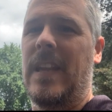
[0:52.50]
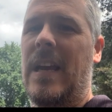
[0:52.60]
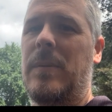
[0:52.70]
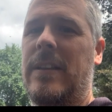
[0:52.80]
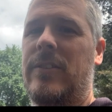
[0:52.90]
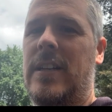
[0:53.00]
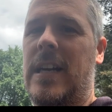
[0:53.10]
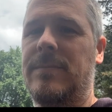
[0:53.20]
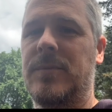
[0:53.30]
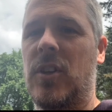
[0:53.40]
I'd rather
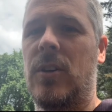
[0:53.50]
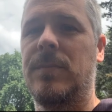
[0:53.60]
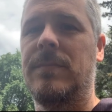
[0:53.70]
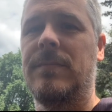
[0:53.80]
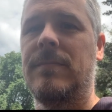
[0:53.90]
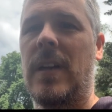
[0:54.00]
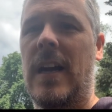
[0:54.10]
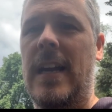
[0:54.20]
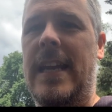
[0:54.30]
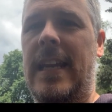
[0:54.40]
not. So
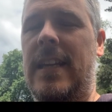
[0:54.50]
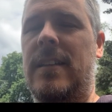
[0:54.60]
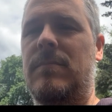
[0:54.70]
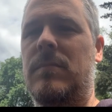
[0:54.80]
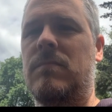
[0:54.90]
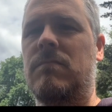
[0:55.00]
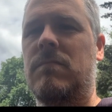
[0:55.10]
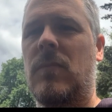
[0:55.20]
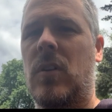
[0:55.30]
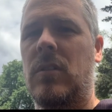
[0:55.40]
I am
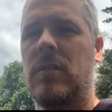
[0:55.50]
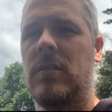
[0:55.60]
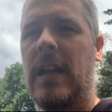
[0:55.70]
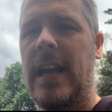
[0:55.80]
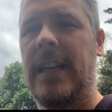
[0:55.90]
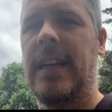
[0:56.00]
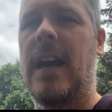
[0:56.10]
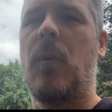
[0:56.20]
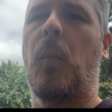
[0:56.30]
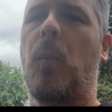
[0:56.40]
heading
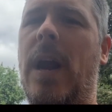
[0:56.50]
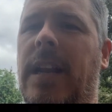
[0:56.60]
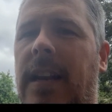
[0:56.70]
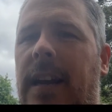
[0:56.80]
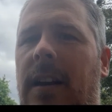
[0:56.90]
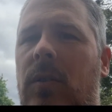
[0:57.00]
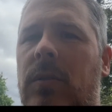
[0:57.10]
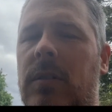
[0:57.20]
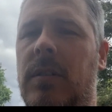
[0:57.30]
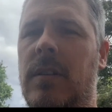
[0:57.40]
out right now
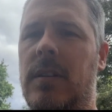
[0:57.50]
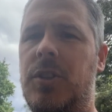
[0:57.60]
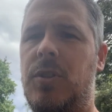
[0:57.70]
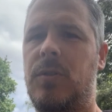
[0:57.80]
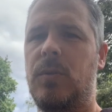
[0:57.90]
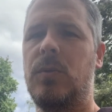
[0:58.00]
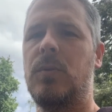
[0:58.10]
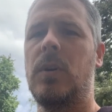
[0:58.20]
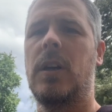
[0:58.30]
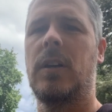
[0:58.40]

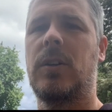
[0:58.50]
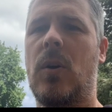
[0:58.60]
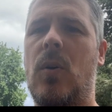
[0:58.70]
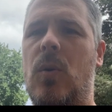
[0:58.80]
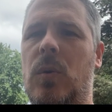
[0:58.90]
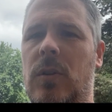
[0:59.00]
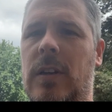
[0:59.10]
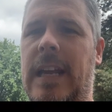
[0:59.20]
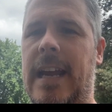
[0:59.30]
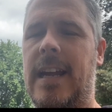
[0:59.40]
to go
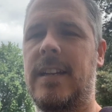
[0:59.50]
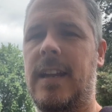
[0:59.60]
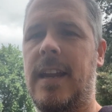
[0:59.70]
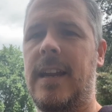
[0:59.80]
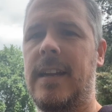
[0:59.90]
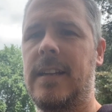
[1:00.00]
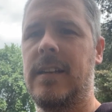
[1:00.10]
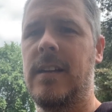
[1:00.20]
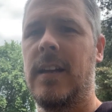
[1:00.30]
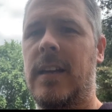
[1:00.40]
look at
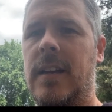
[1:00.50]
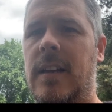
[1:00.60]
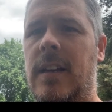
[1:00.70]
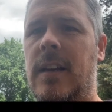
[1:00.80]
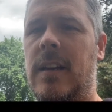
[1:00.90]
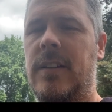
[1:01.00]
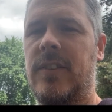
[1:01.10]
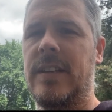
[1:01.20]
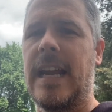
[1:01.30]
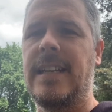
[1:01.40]
a it's
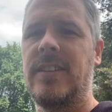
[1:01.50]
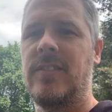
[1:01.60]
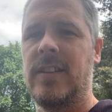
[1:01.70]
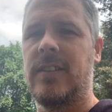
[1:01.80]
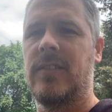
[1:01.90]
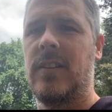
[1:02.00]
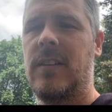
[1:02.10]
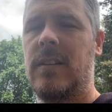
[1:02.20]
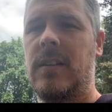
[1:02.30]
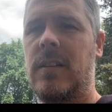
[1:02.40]
a 96
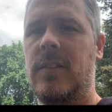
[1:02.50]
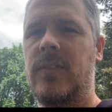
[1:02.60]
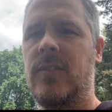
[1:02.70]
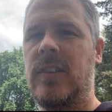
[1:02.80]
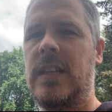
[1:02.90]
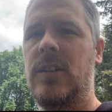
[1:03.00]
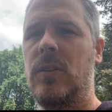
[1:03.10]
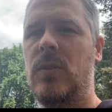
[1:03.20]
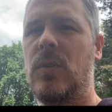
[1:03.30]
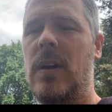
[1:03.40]
Sea-Doo